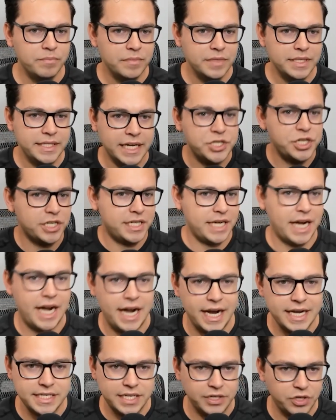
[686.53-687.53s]

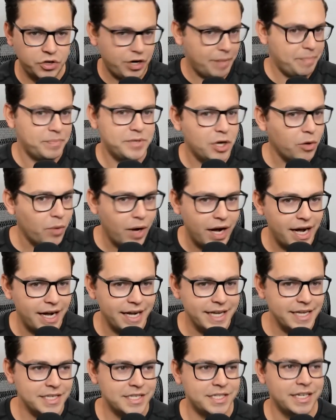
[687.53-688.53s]
digitized and
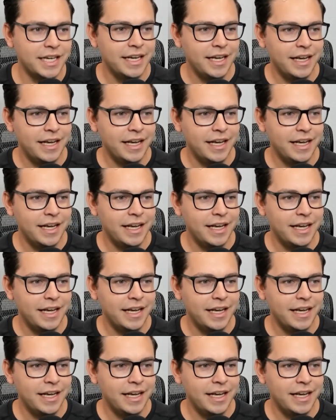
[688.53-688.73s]
cryptoized,